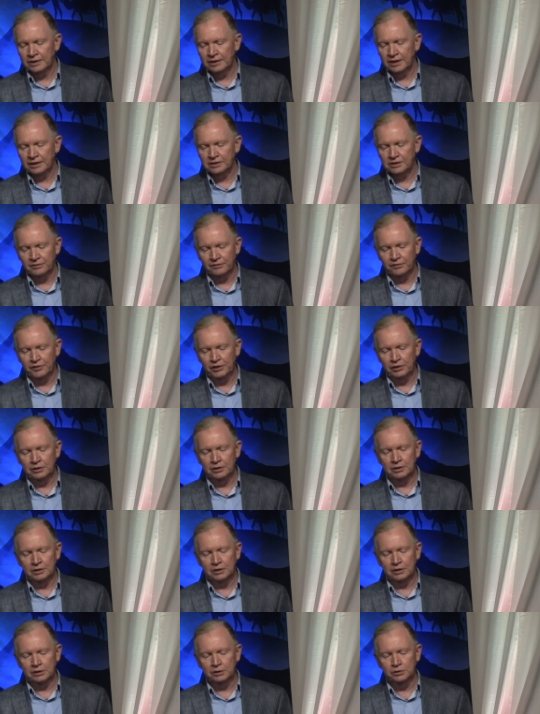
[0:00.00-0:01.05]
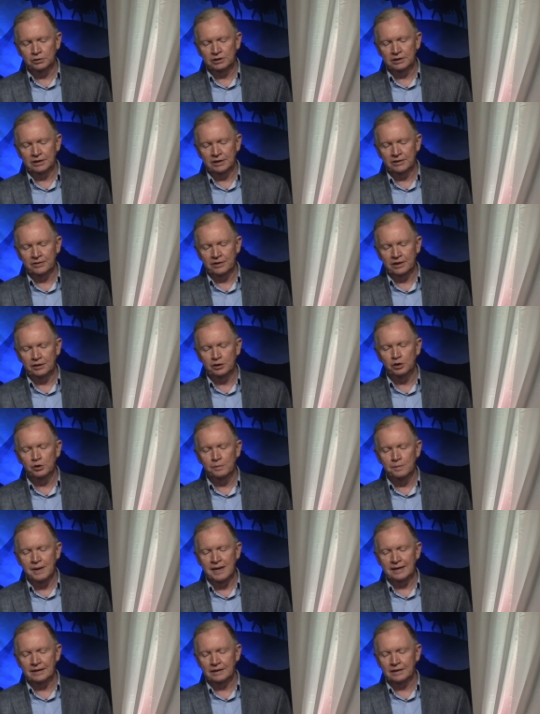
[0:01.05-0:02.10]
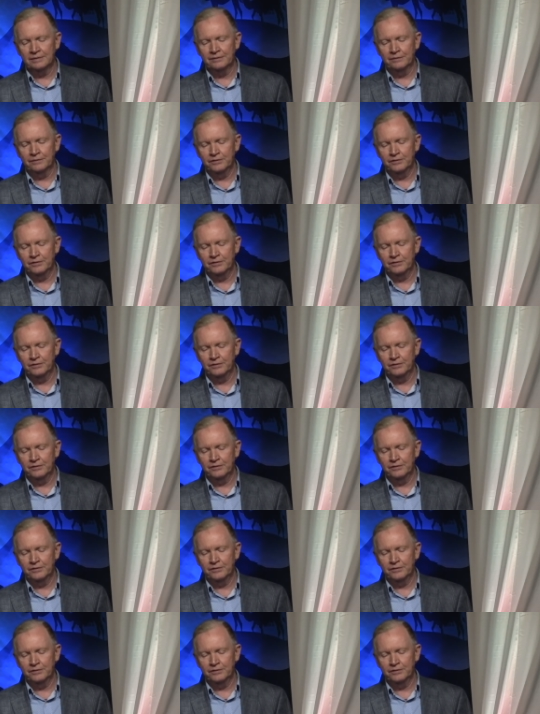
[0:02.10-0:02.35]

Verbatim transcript: doesn't feel included and then you make them